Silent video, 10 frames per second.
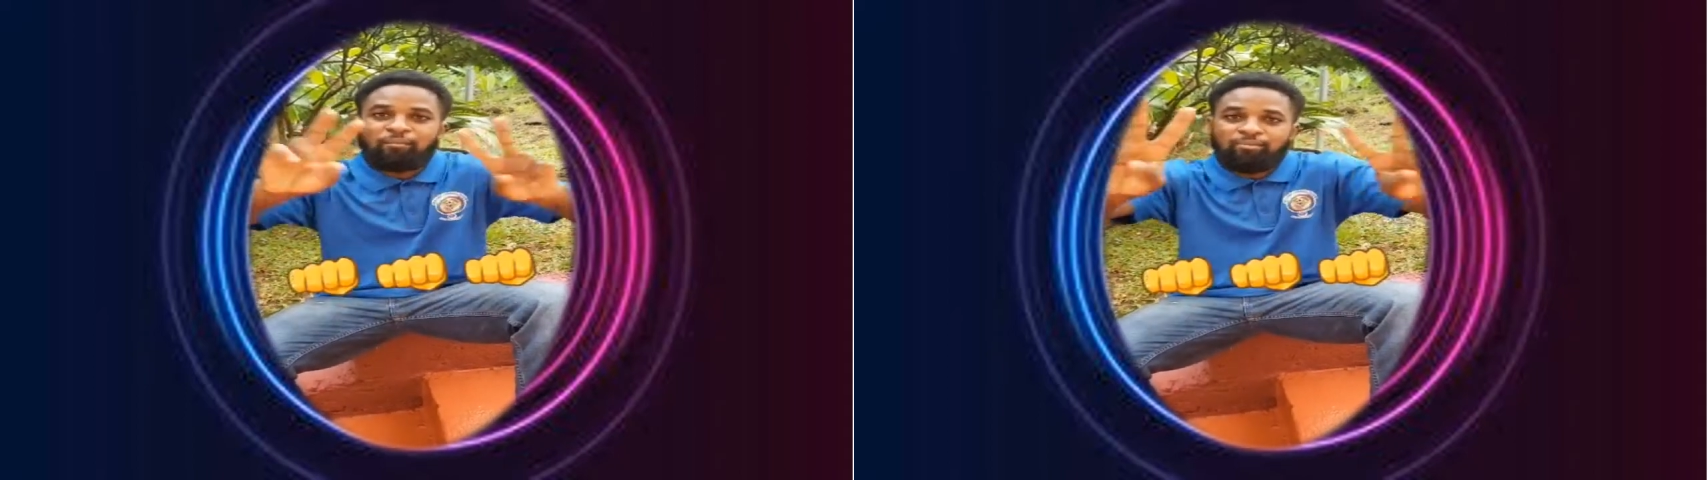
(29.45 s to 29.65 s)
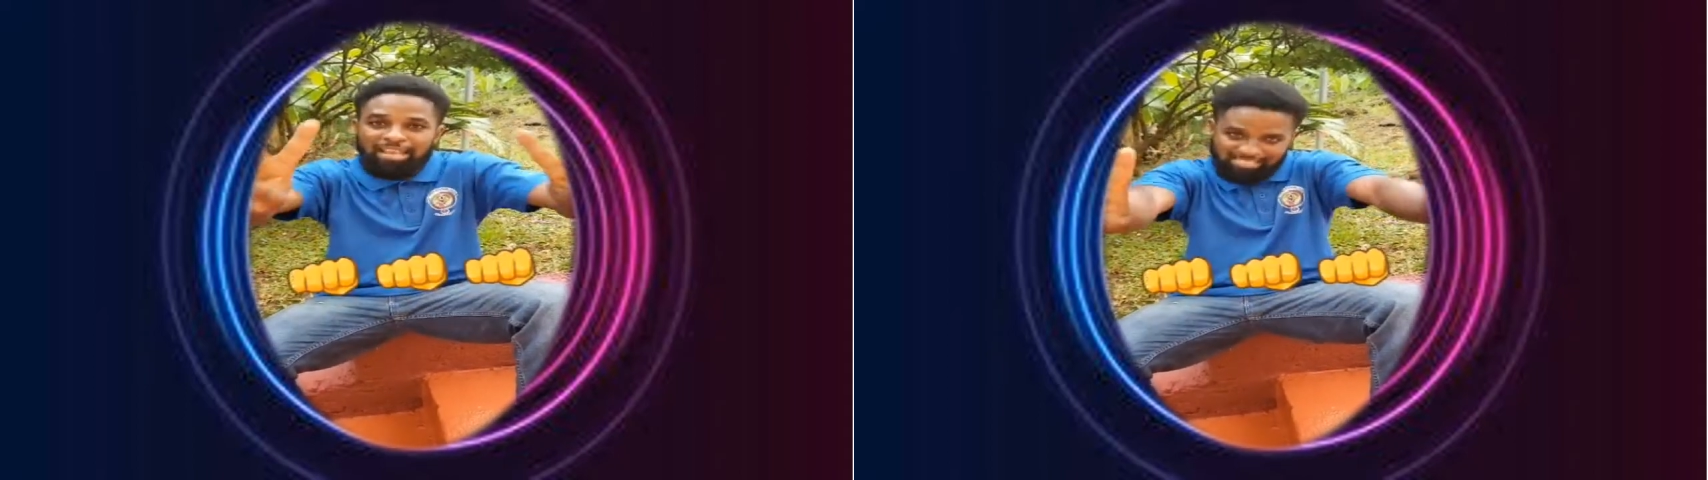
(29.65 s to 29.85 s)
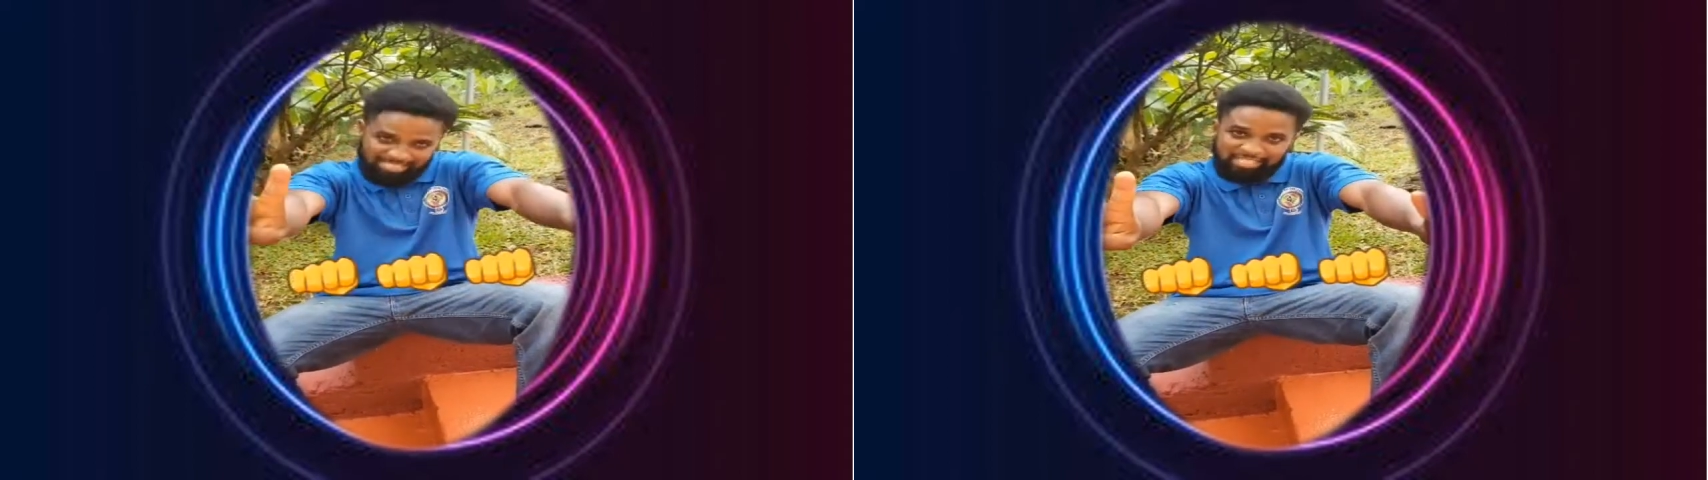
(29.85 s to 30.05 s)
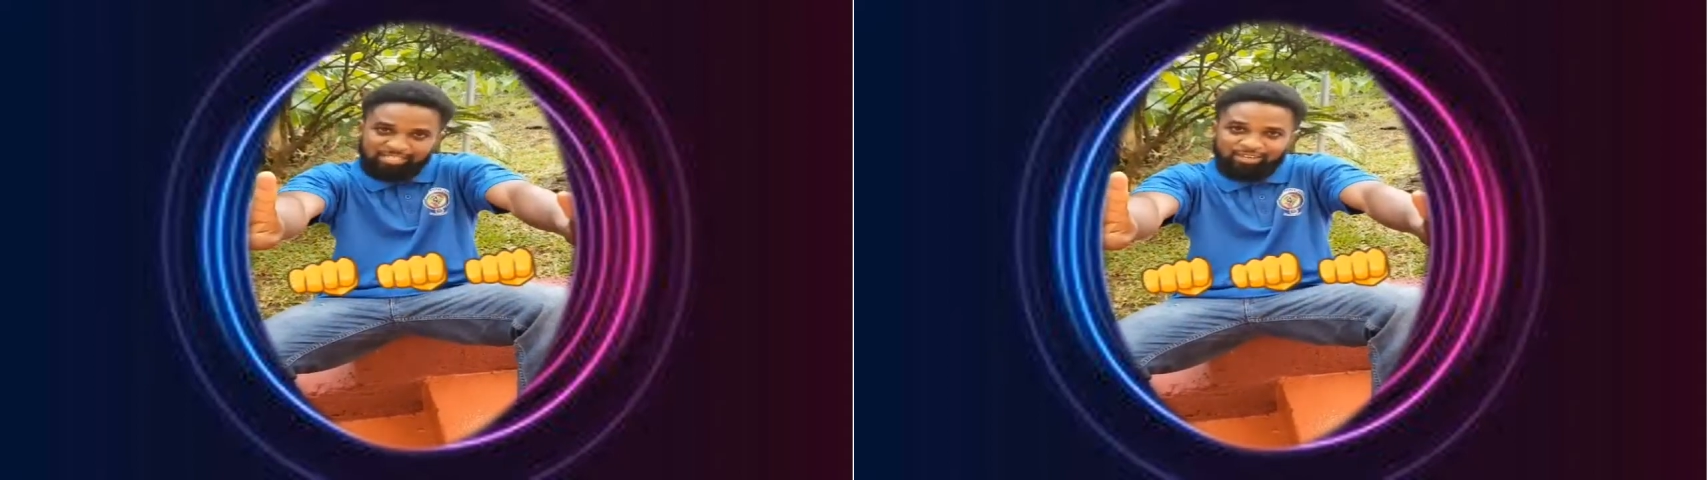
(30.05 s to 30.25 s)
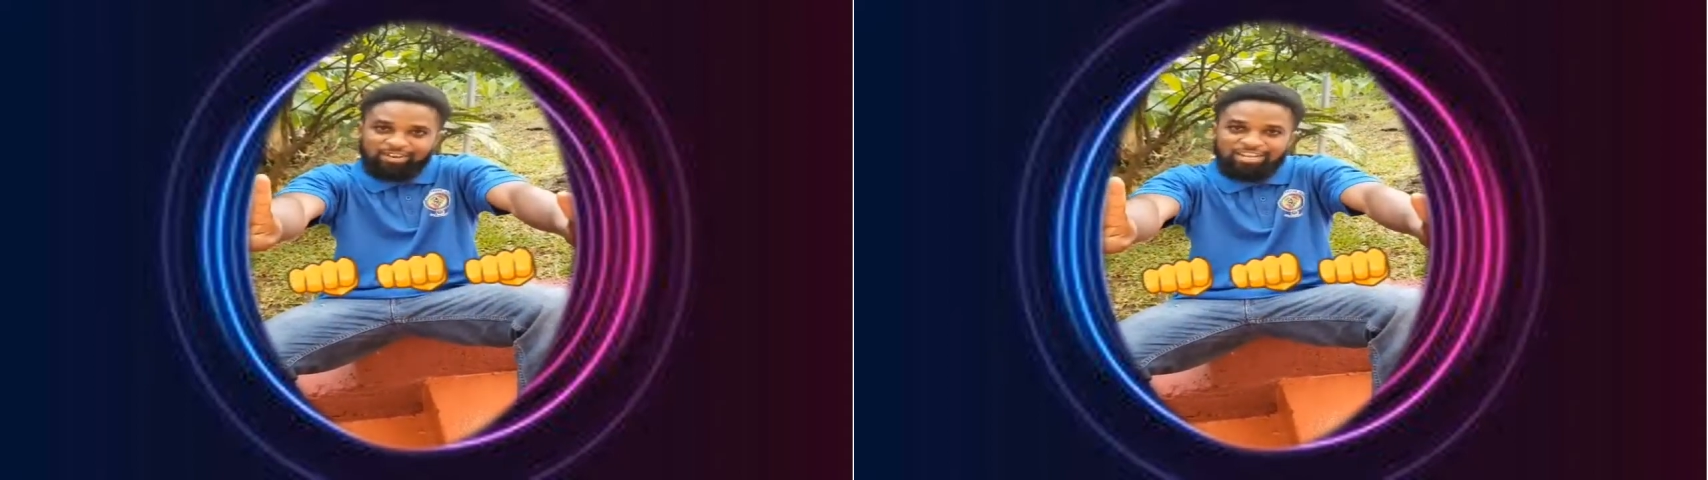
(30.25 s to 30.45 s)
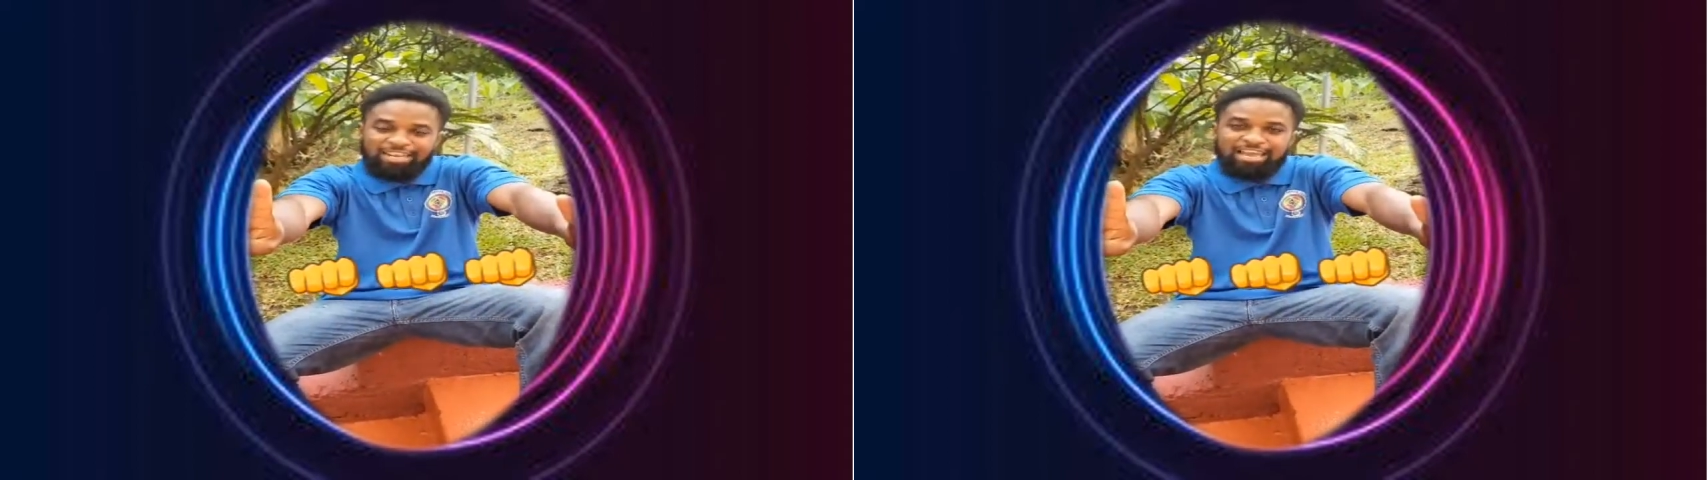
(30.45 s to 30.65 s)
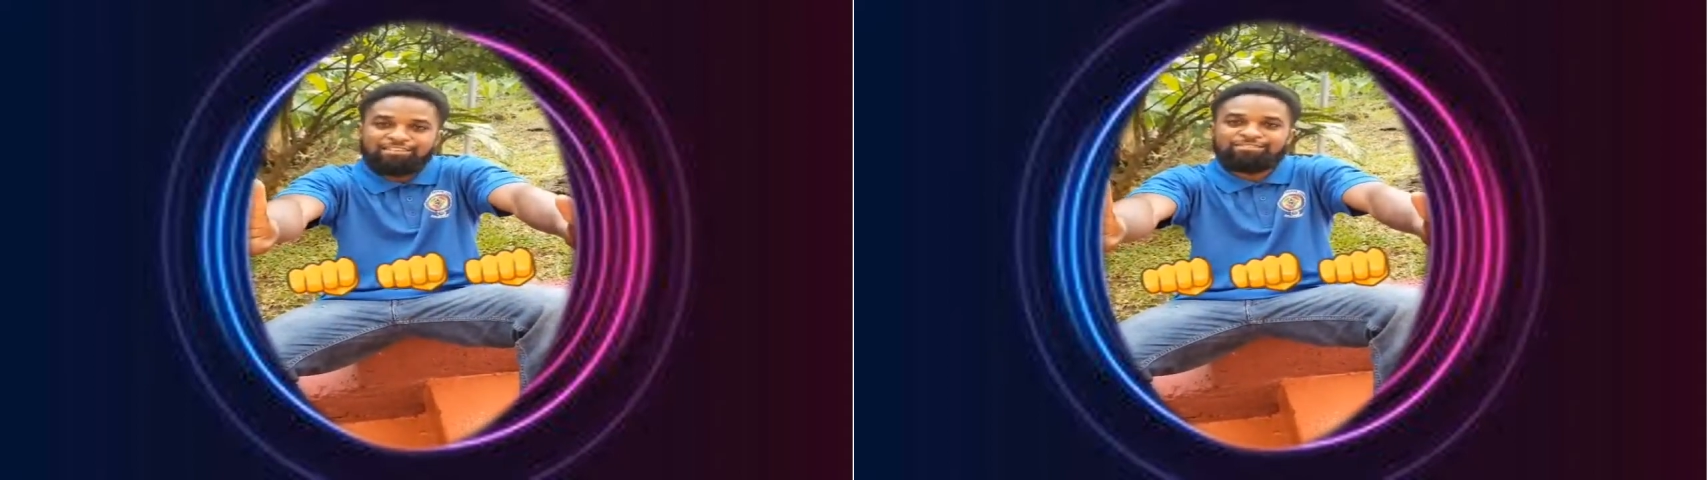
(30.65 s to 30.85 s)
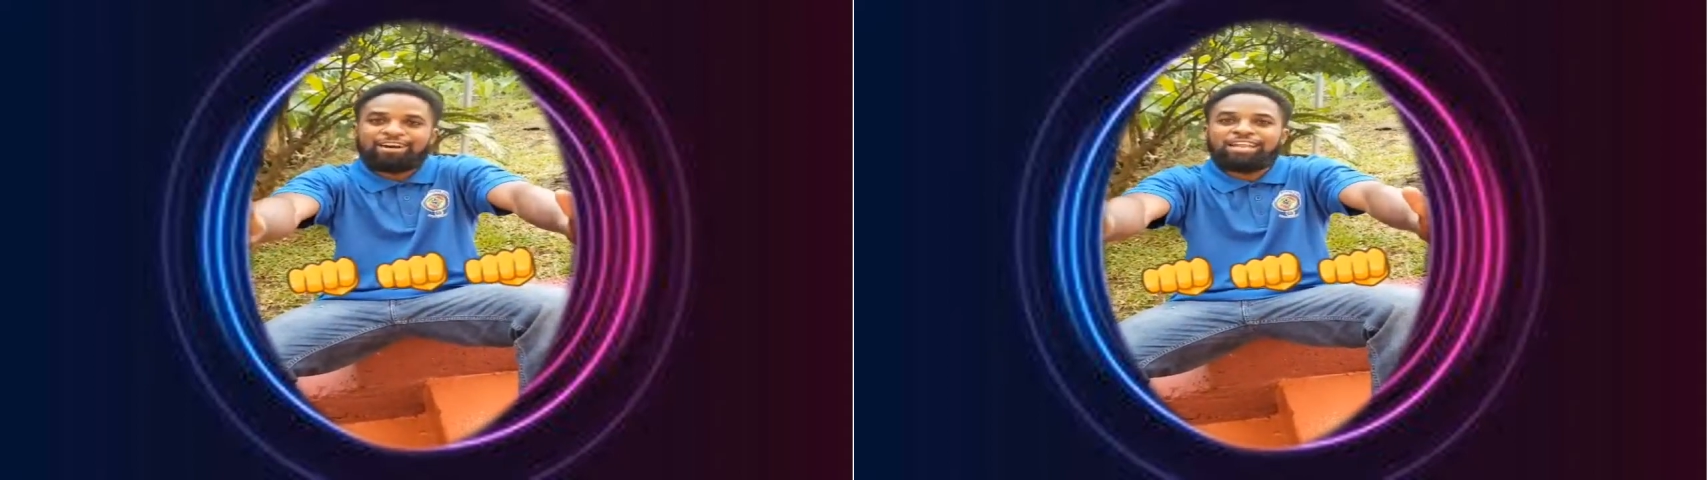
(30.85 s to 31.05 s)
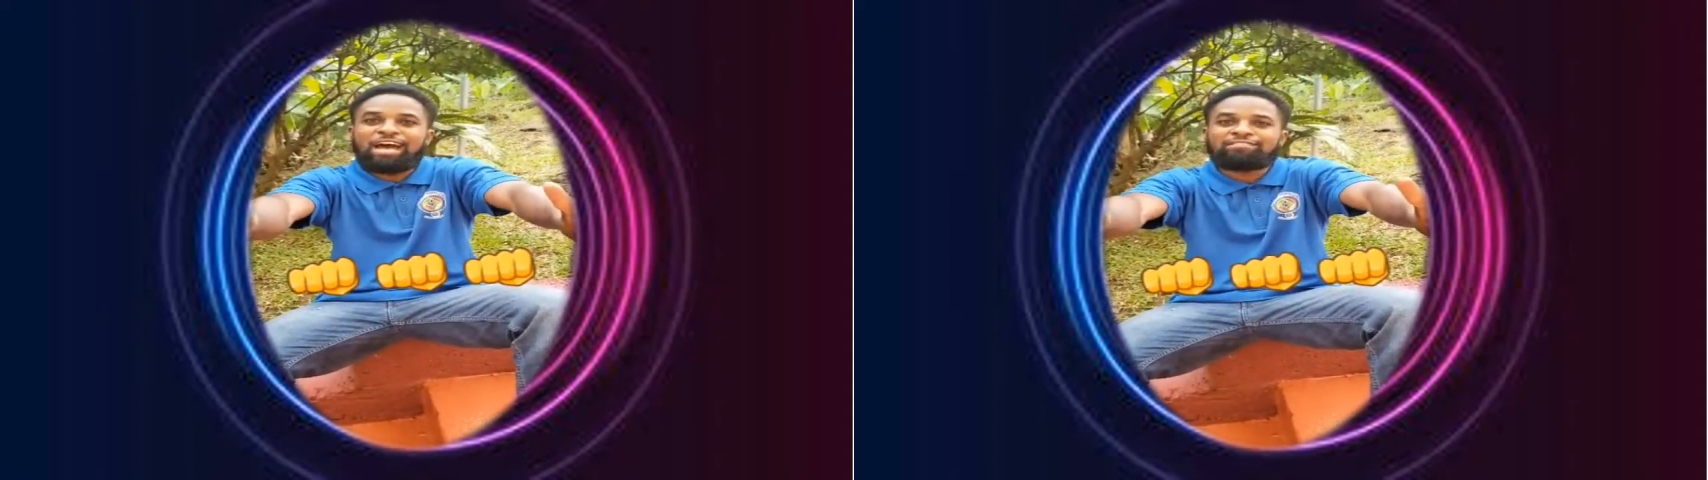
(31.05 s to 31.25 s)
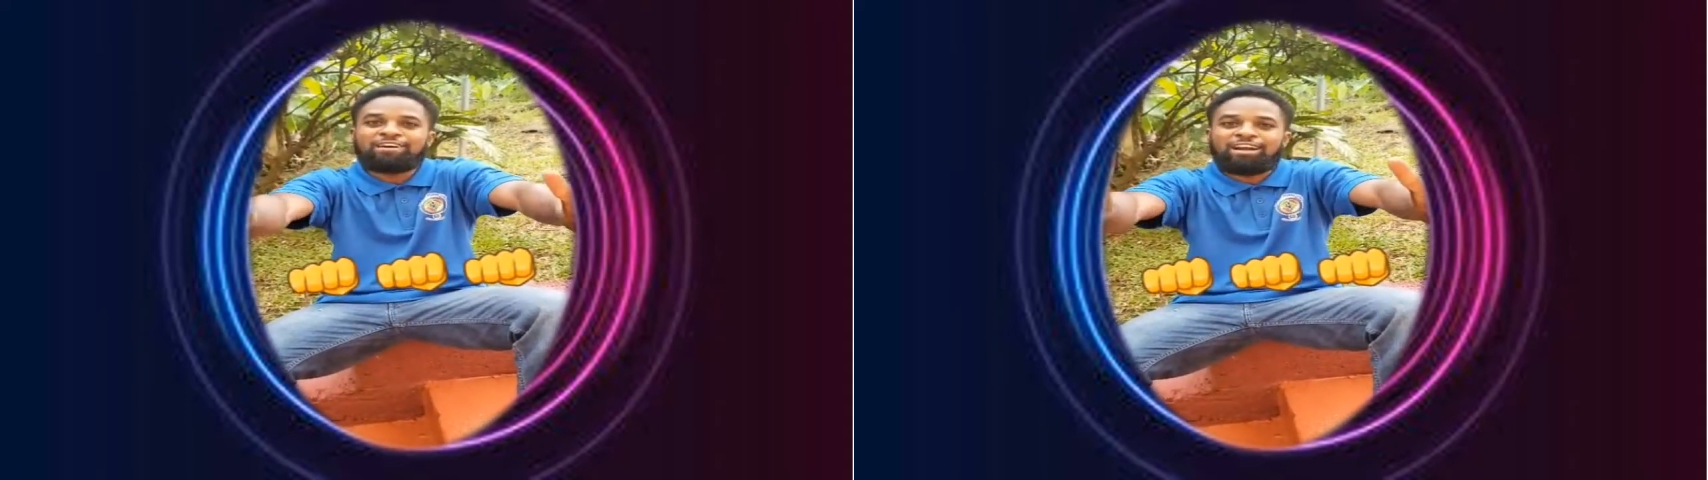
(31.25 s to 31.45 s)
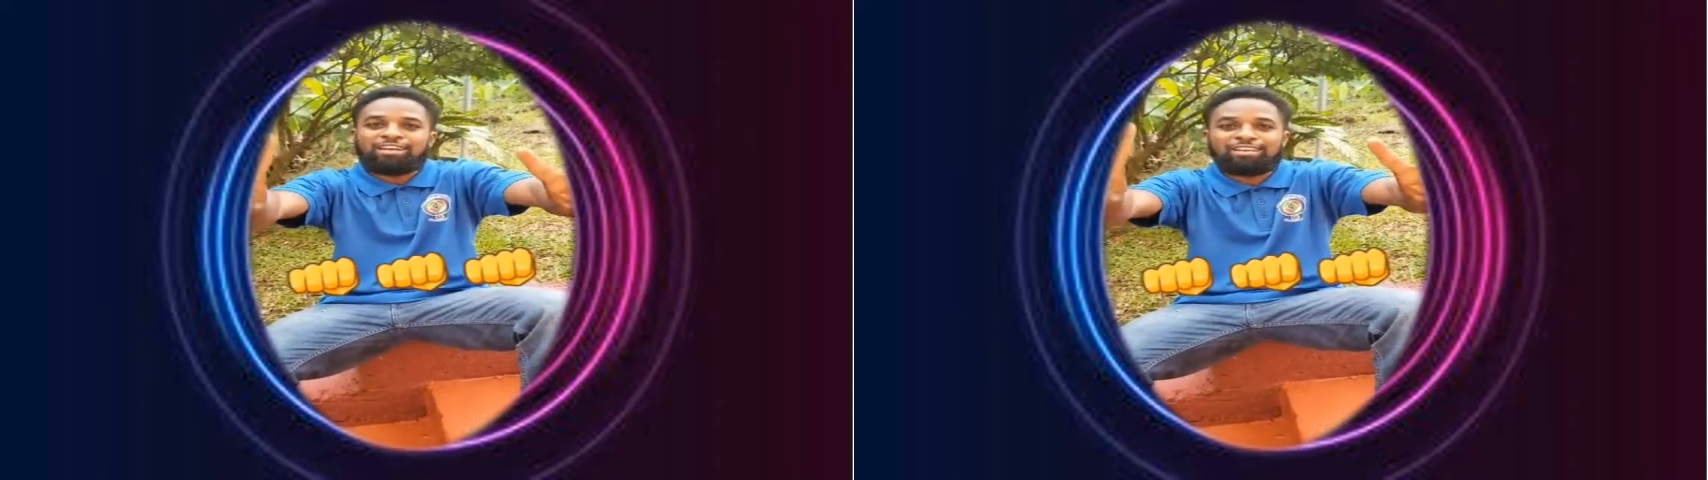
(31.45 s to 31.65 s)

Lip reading: Blessings on all your life, and have a